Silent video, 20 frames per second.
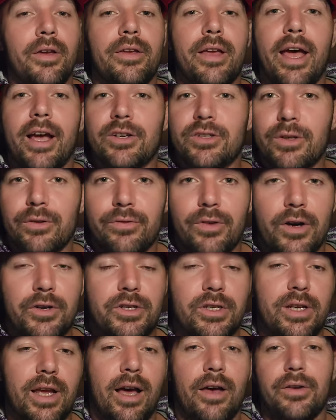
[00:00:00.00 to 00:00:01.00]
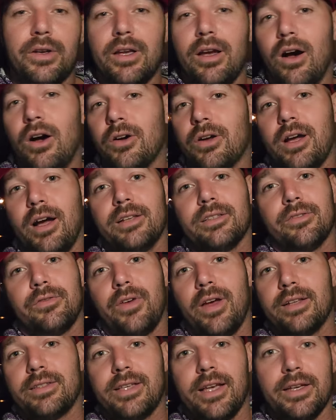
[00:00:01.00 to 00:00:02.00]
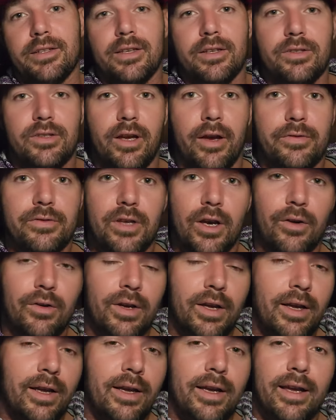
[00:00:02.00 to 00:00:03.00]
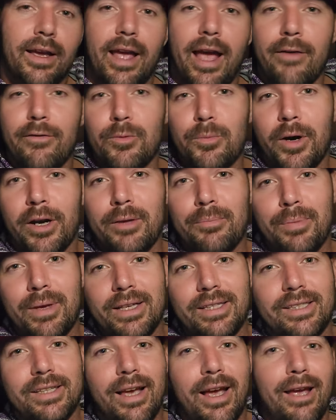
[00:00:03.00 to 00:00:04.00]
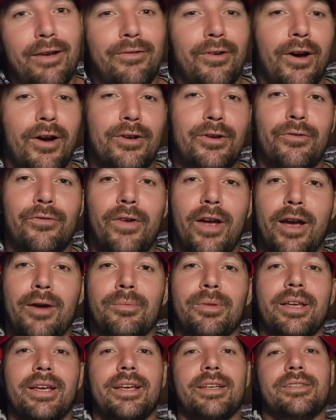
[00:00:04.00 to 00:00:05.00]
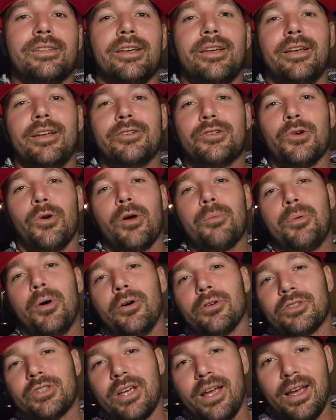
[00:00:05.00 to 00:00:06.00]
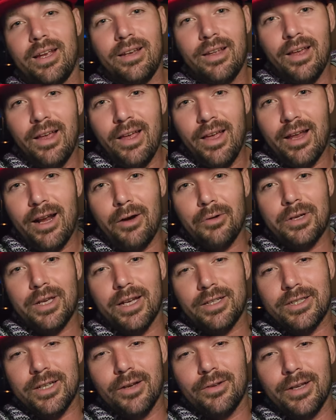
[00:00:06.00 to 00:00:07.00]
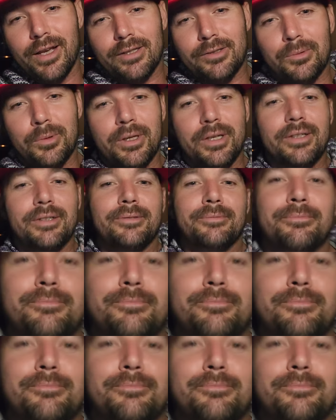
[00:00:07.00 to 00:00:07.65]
Extra functionality, all kinds of fantastic stuff. So everybody be safe, hug your families, enjoy PulseChain, and I'll catch y'all next week.